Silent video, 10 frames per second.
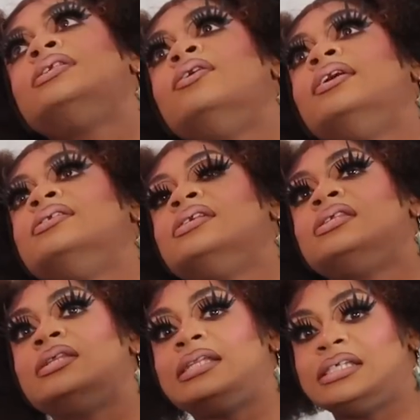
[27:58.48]
So there's
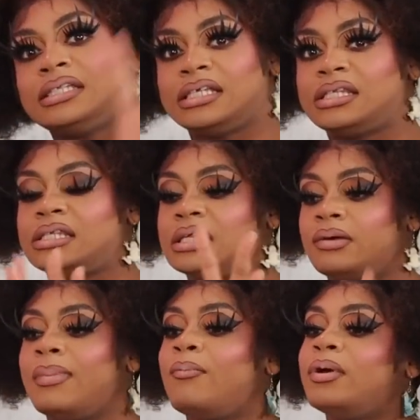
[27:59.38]
so
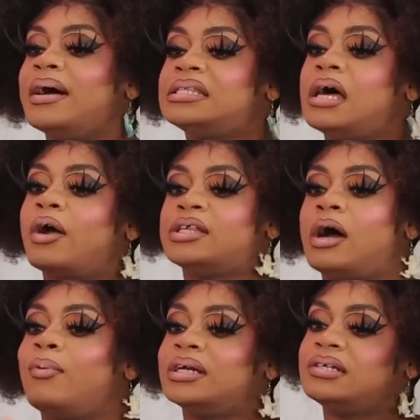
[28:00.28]

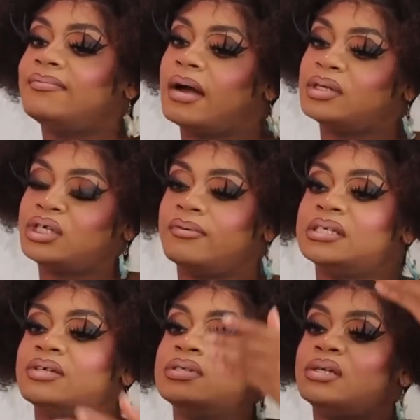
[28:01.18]
I worked in environmental
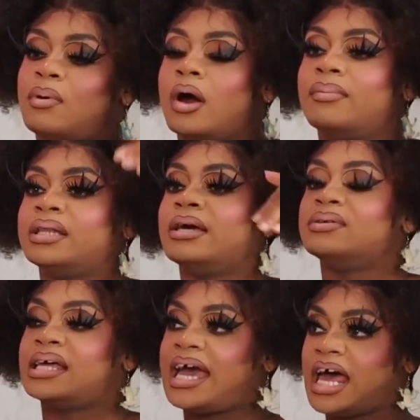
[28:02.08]
services. It was a department. There
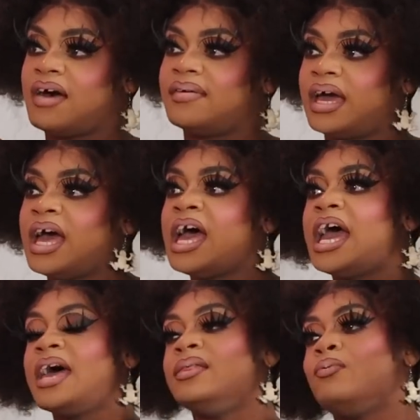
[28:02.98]
was a head of it,
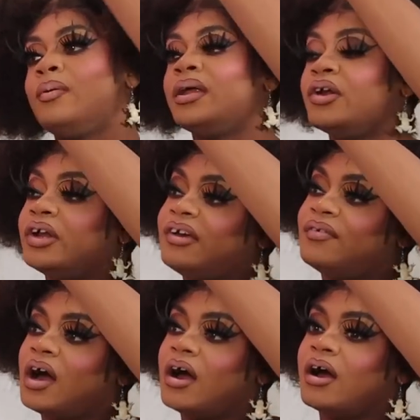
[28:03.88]
and the woman underneath
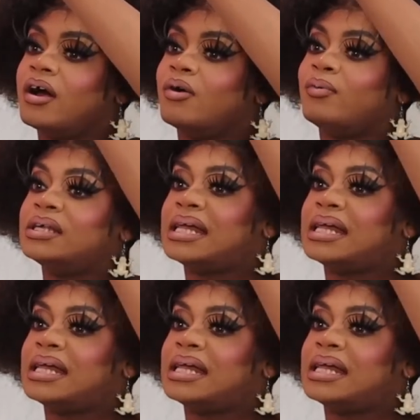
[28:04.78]
her was